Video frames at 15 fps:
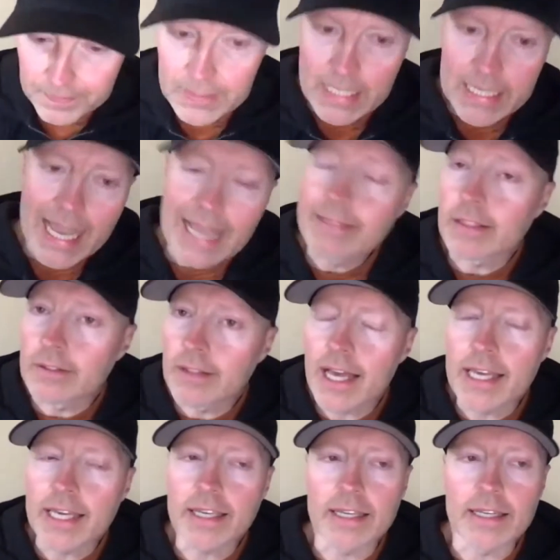and the
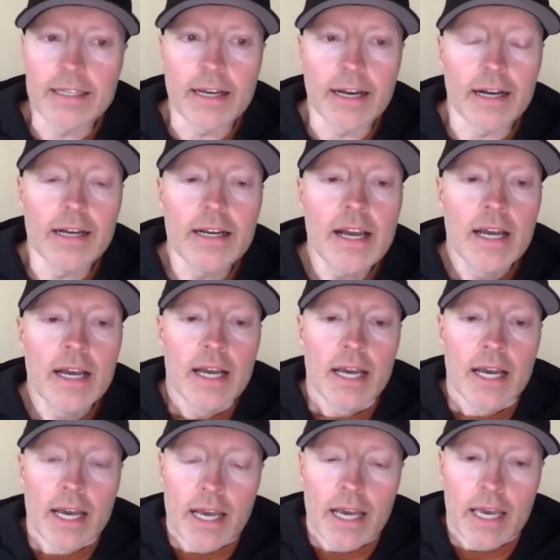like. And
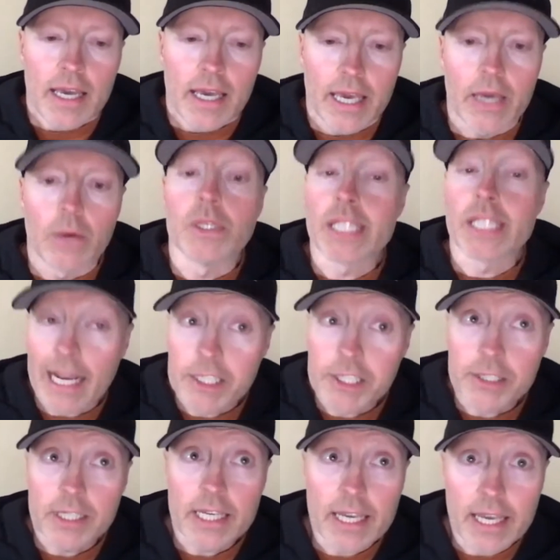it was
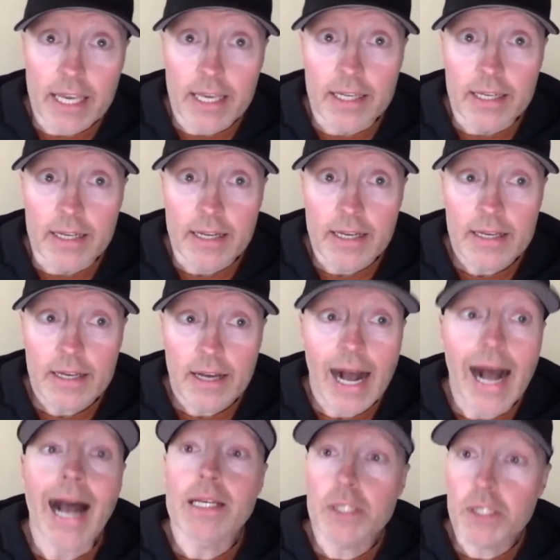actually in
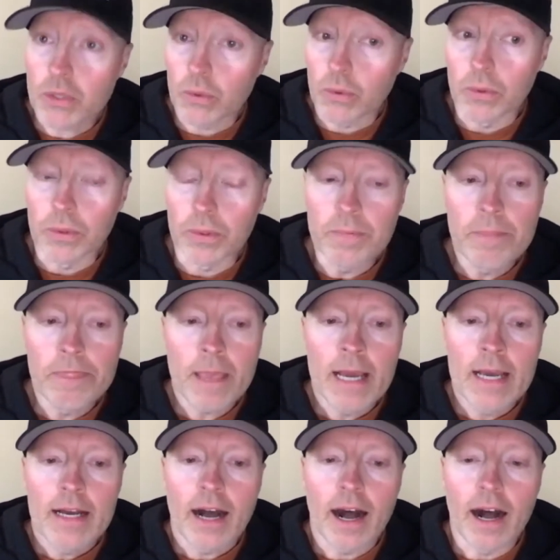high school,
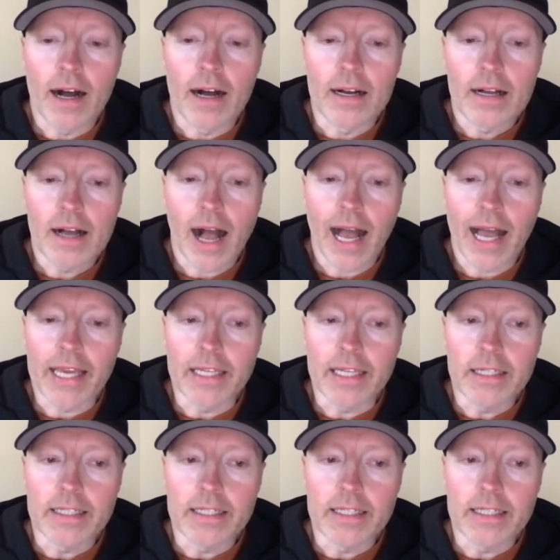I